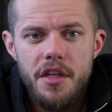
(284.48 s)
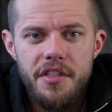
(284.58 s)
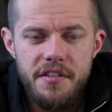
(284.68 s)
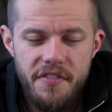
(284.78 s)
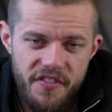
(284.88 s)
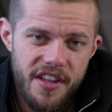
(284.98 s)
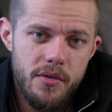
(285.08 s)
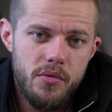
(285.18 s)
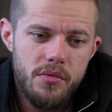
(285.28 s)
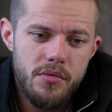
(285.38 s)
than
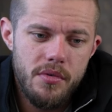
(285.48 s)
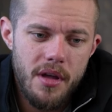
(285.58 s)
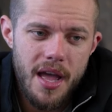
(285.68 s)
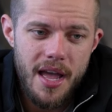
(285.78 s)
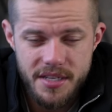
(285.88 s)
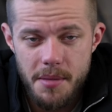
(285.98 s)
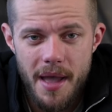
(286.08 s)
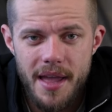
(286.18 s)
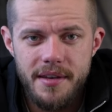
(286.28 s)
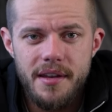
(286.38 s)
fail as a
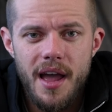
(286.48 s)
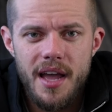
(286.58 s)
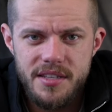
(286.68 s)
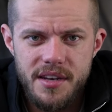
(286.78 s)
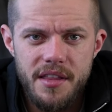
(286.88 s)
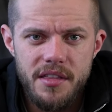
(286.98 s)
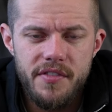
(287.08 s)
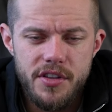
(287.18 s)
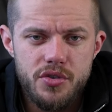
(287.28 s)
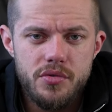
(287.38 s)
man, as an
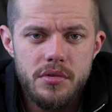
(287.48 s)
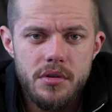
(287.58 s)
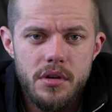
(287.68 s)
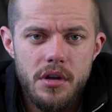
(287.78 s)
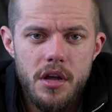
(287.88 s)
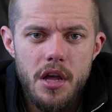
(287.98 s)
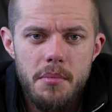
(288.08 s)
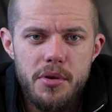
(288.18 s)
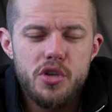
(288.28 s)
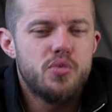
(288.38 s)
individual.
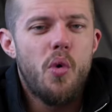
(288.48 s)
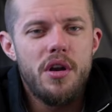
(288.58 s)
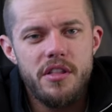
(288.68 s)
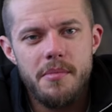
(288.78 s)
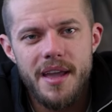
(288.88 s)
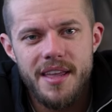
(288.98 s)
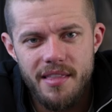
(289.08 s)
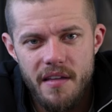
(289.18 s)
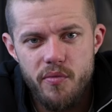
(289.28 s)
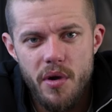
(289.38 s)
Because one of them I can
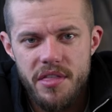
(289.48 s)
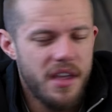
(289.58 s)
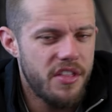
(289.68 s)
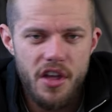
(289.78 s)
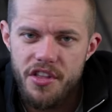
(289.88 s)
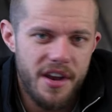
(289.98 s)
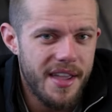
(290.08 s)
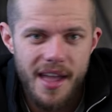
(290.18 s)
live with and the other I